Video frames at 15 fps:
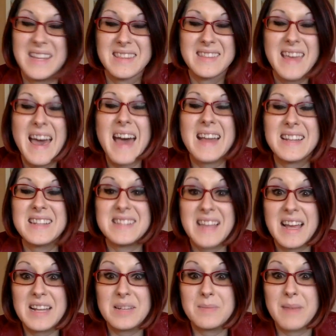That is
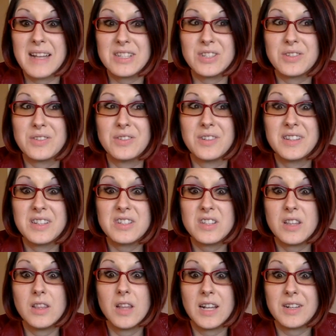kind of magical, and there's a
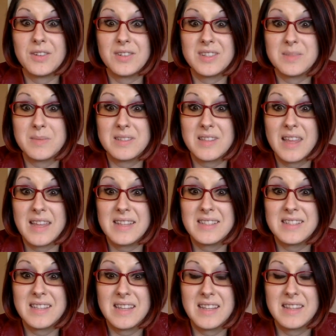lot of Christmas
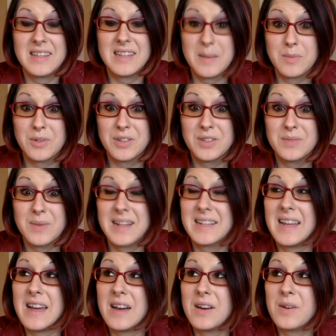lights in the neighborhood right
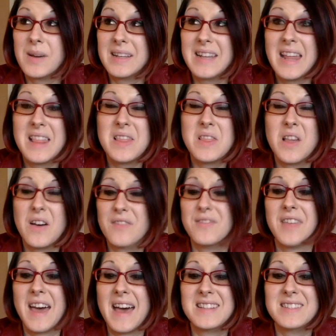now, and I love
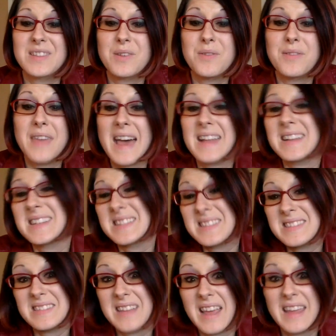that. So that is,
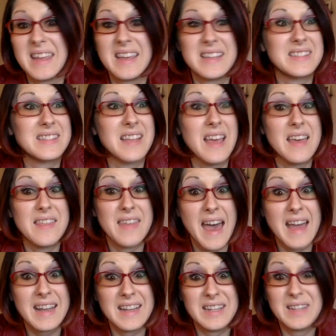I guess,
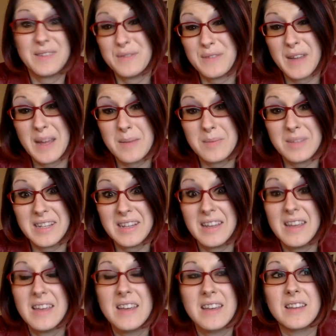that and then family.
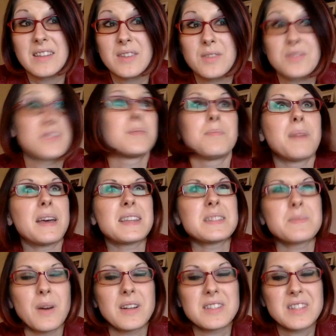Those are the
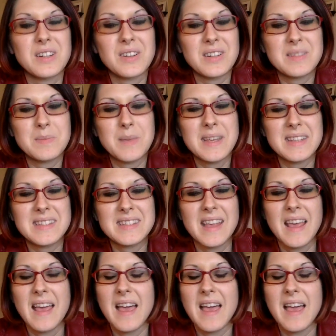best parts of Christmas.